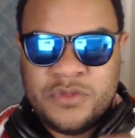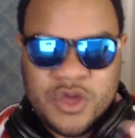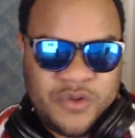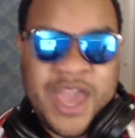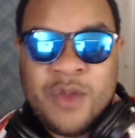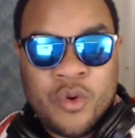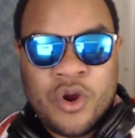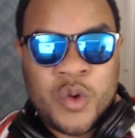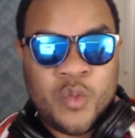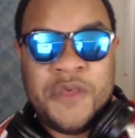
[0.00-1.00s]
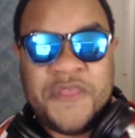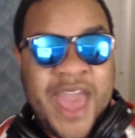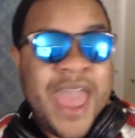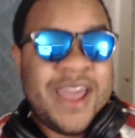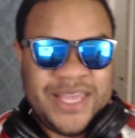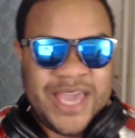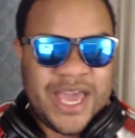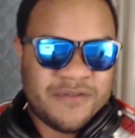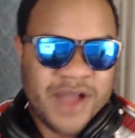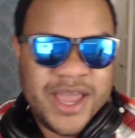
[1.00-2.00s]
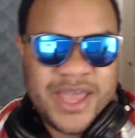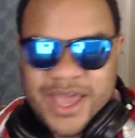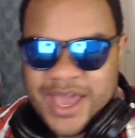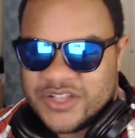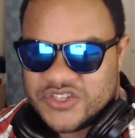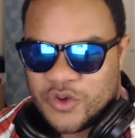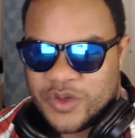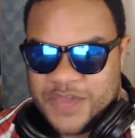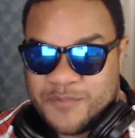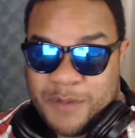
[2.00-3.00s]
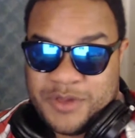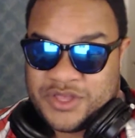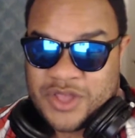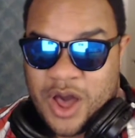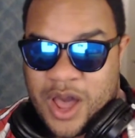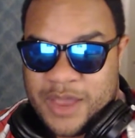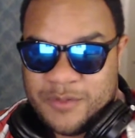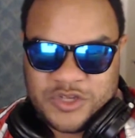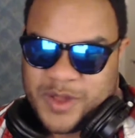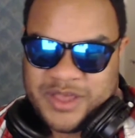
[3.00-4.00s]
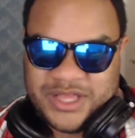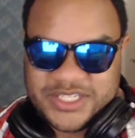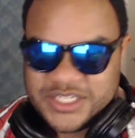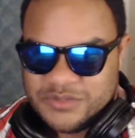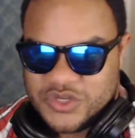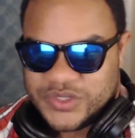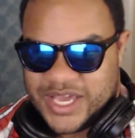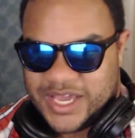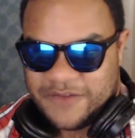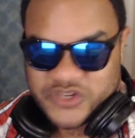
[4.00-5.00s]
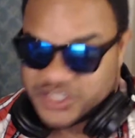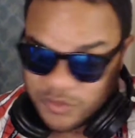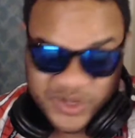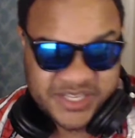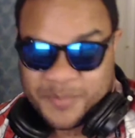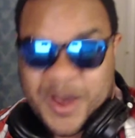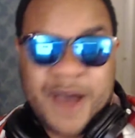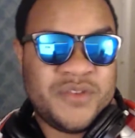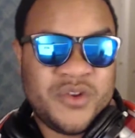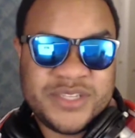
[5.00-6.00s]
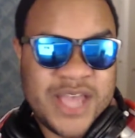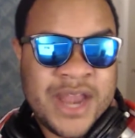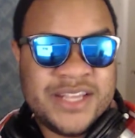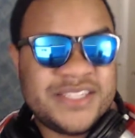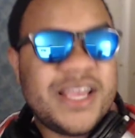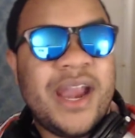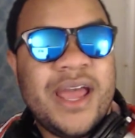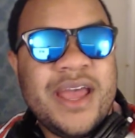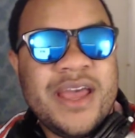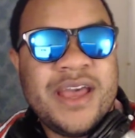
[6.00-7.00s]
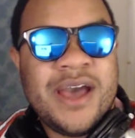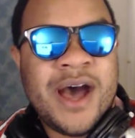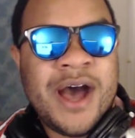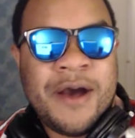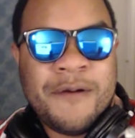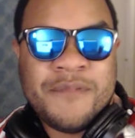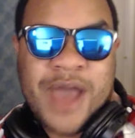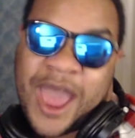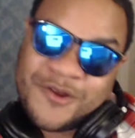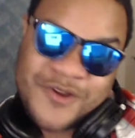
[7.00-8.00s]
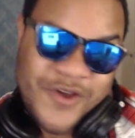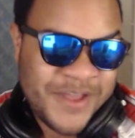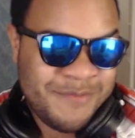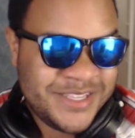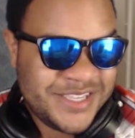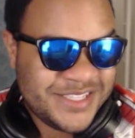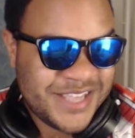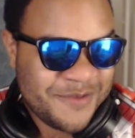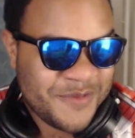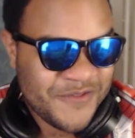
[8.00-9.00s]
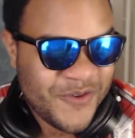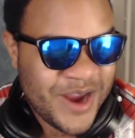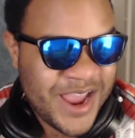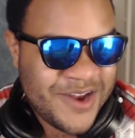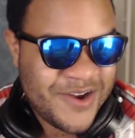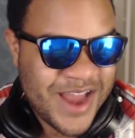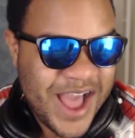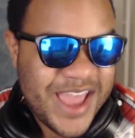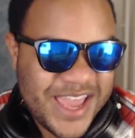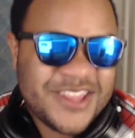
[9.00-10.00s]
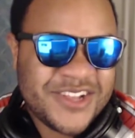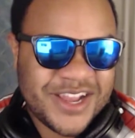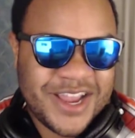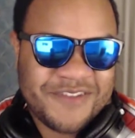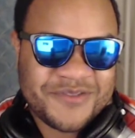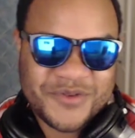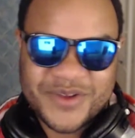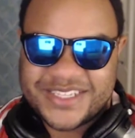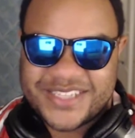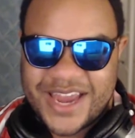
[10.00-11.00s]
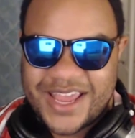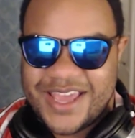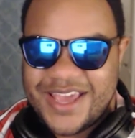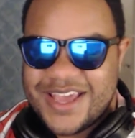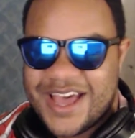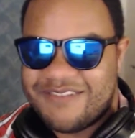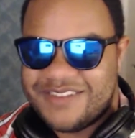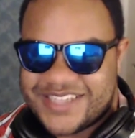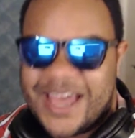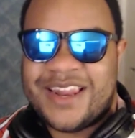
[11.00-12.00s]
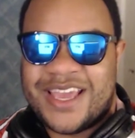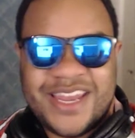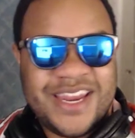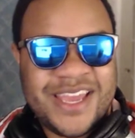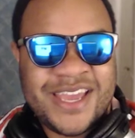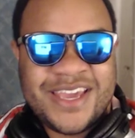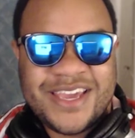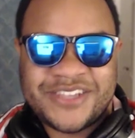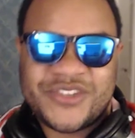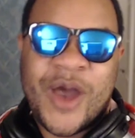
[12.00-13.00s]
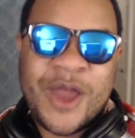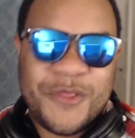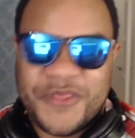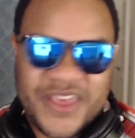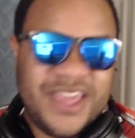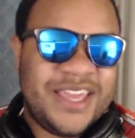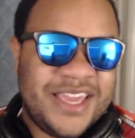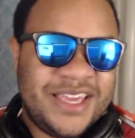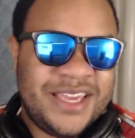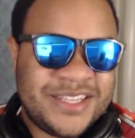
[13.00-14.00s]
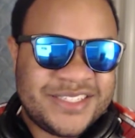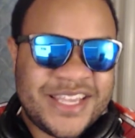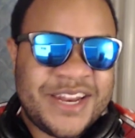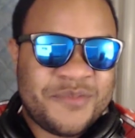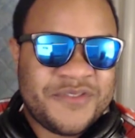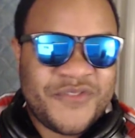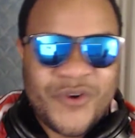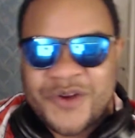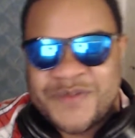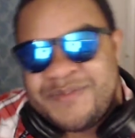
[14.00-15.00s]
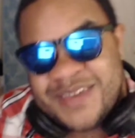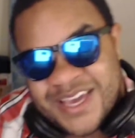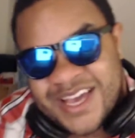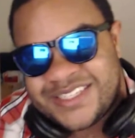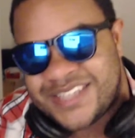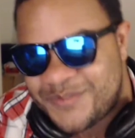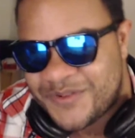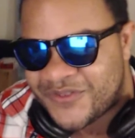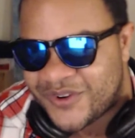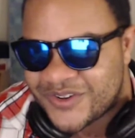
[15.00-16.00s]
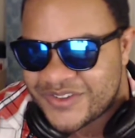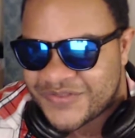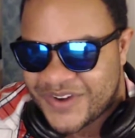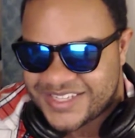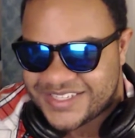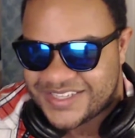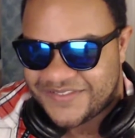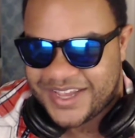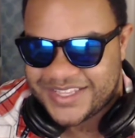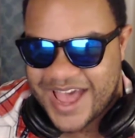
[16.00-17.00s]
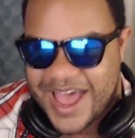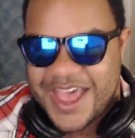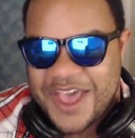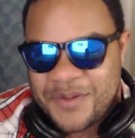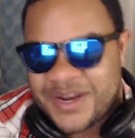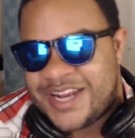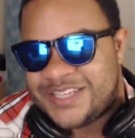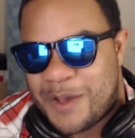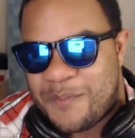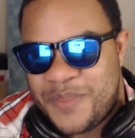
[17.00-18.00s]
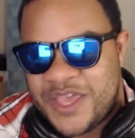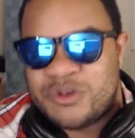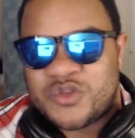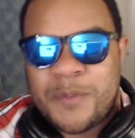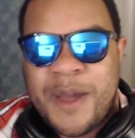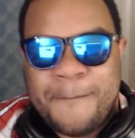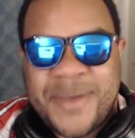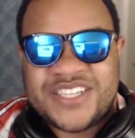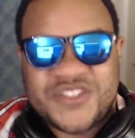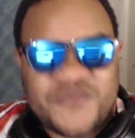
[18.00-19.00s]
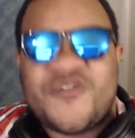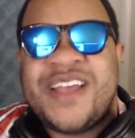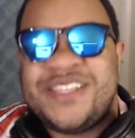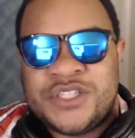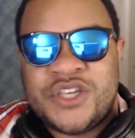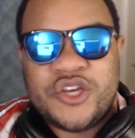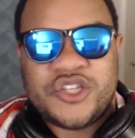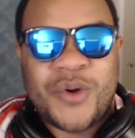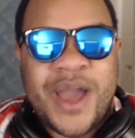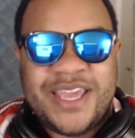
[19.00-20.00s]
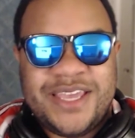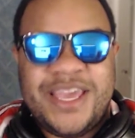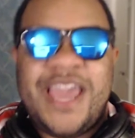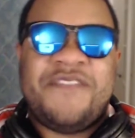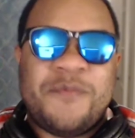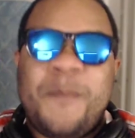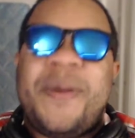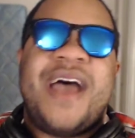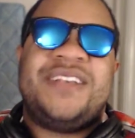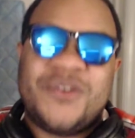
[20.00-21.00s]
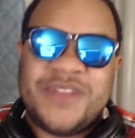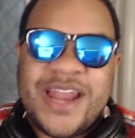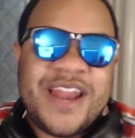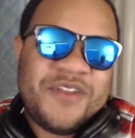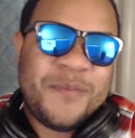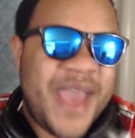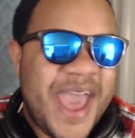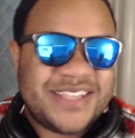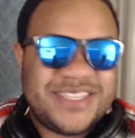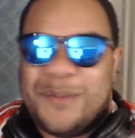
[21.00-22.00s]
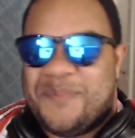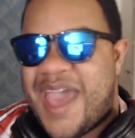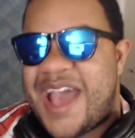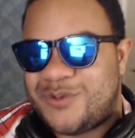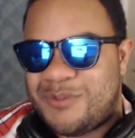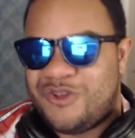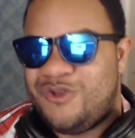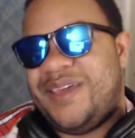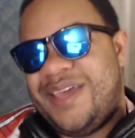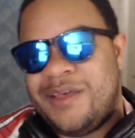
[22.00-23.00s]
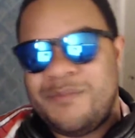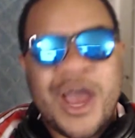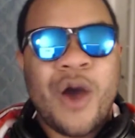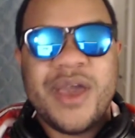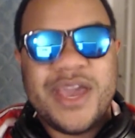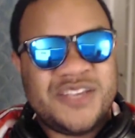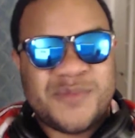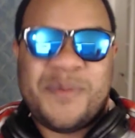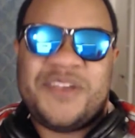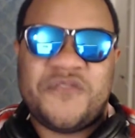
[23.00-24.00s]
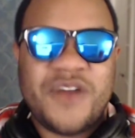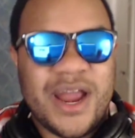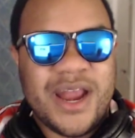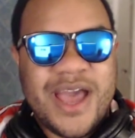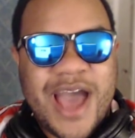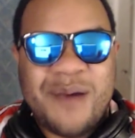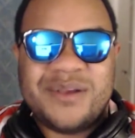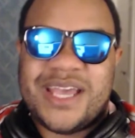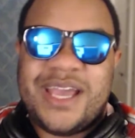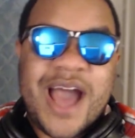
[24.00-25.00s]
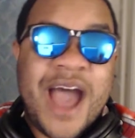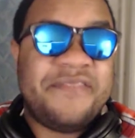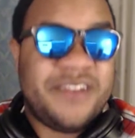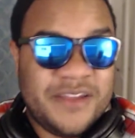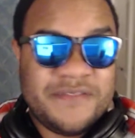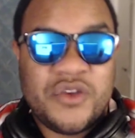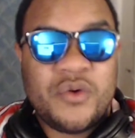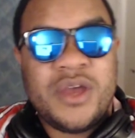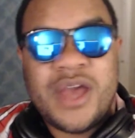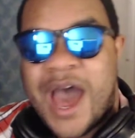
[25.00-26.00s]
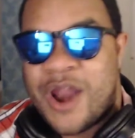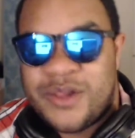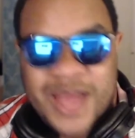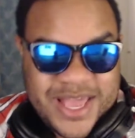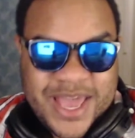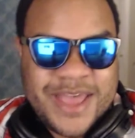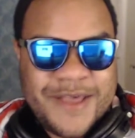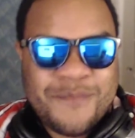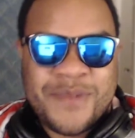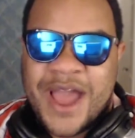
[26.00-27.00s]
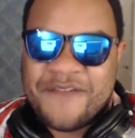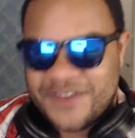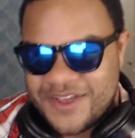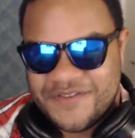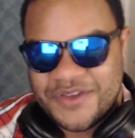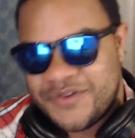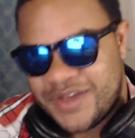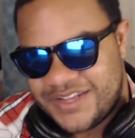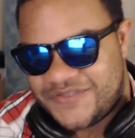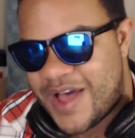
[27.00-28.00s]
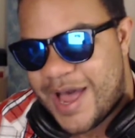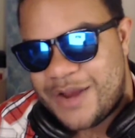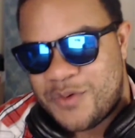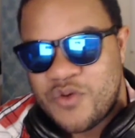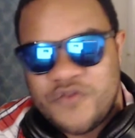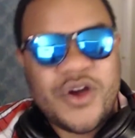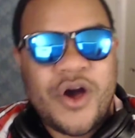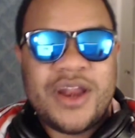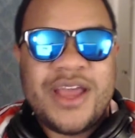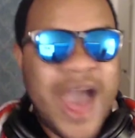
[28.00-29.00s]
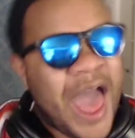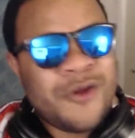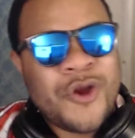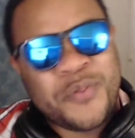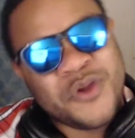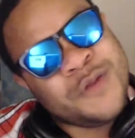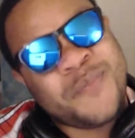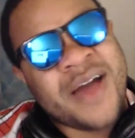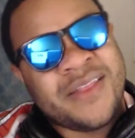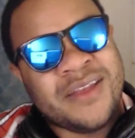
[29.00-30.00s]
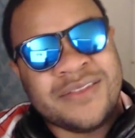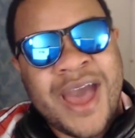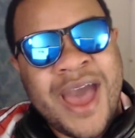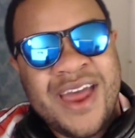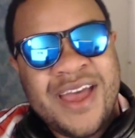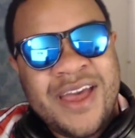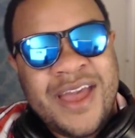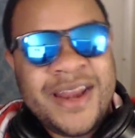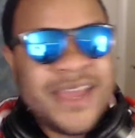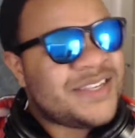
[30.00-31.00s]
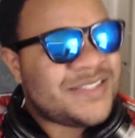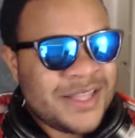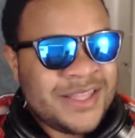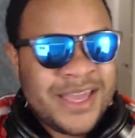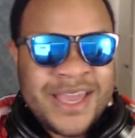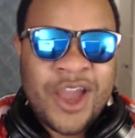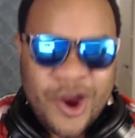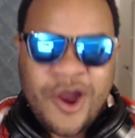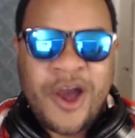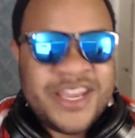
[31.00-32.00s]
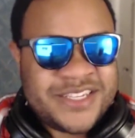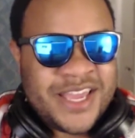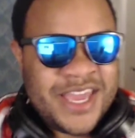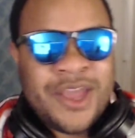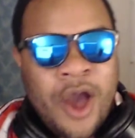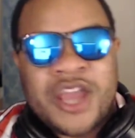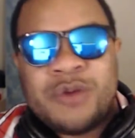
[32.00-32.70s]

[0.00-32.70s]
N-word with A at the end, right? And so he probably thought, and he was probably listening to music, and for some reason it popped into his head, and he said it. I don't know if that means he said it beforehand or not. He looked uncomfortable when he said it. He sounded like an idiot. And so I don't think he had said it before. Maybe he has said it before to his friends and stuff like that. But again, he was one of my best friends. So I gave him a pass on that. Not even a pass. Not a pass. What am I going to do? Kill him? No. He's my best friend. I was like, I forgive you. I don't like it, but I forgive you. And it's fine. We moved on. I don't know PewDiePie like that. And he said ER. He said ER.